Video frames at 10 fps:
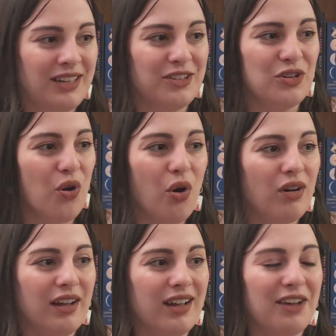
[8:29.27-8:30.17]
not
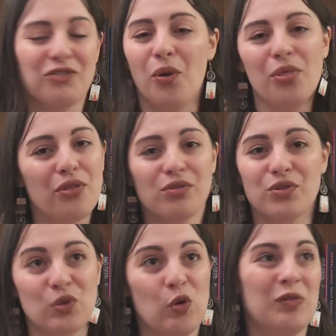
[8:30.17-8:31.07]
have gone through the
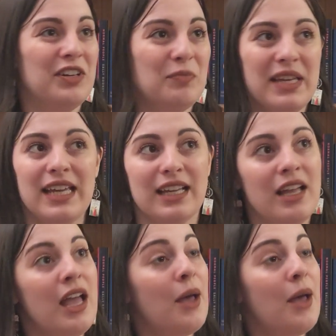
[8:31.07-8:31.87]
trauma of being